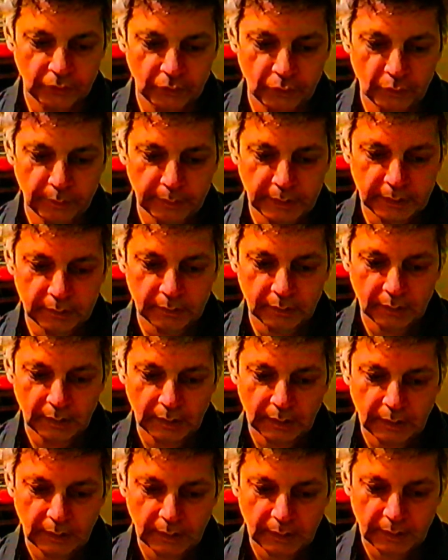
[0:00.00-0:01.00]
Human
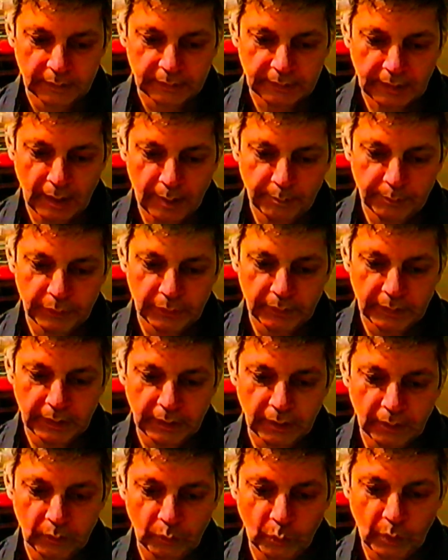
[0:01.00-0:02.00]

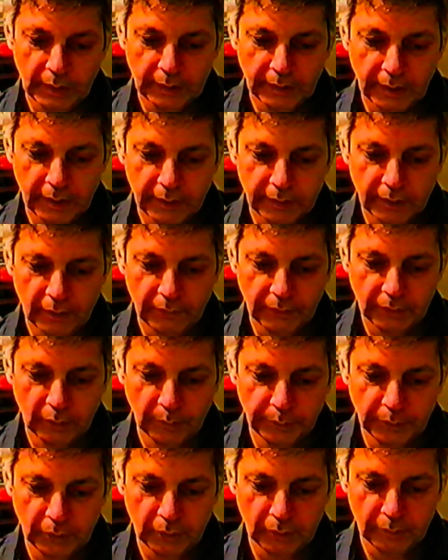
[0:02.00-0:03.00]
tampering in one area of a
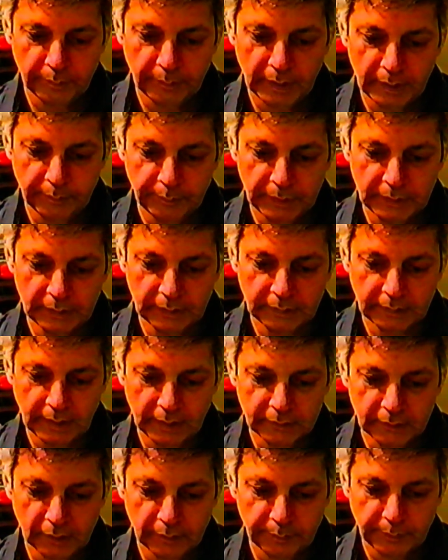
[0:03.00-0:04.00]
computer may be
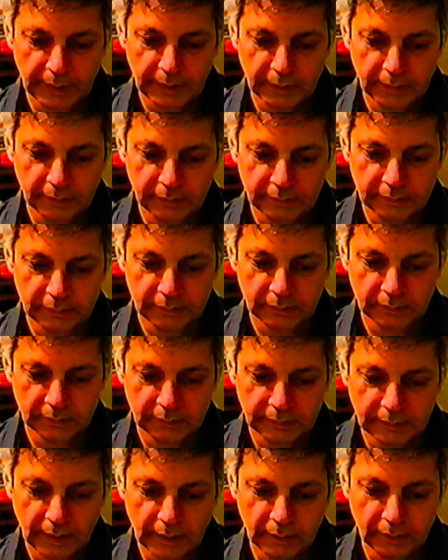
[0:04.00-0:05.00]
detected by its
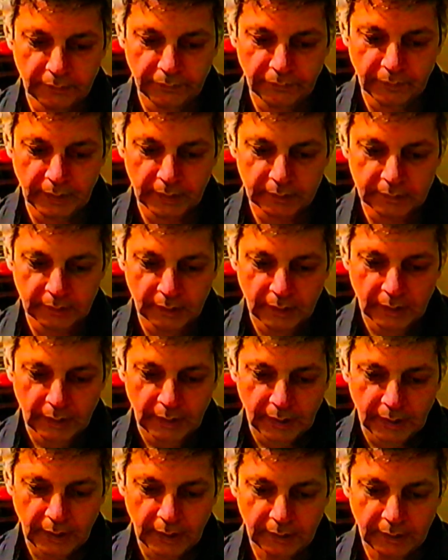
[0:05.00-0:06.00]
side effects
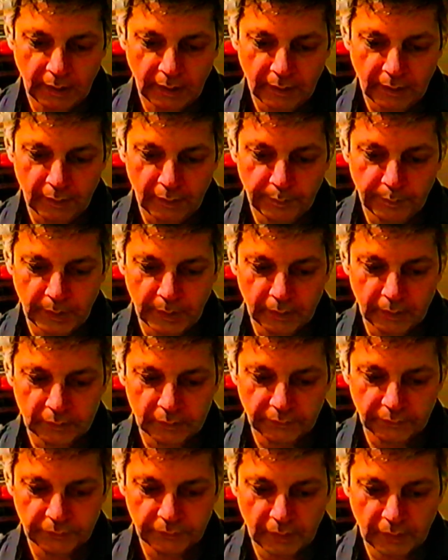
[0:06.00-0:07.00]
in other
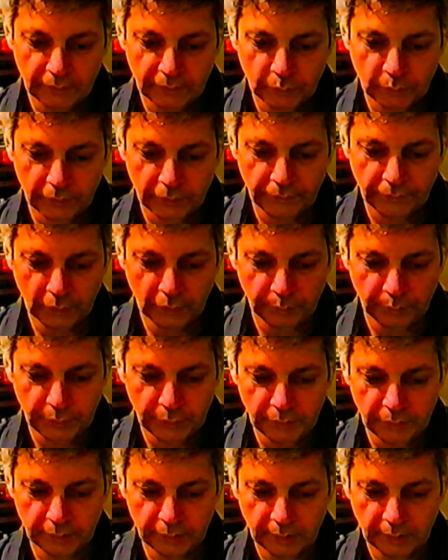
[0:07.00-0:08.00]
parts of software of the
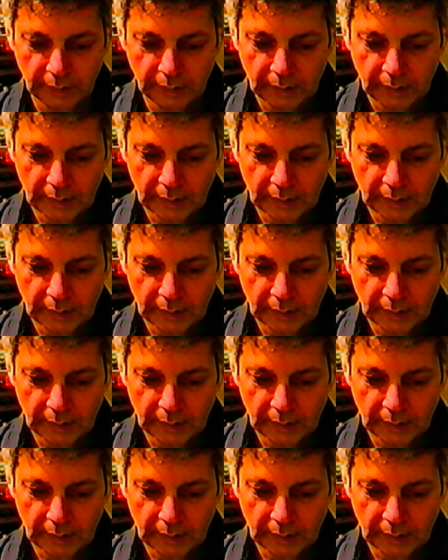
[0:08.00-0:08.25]
computer.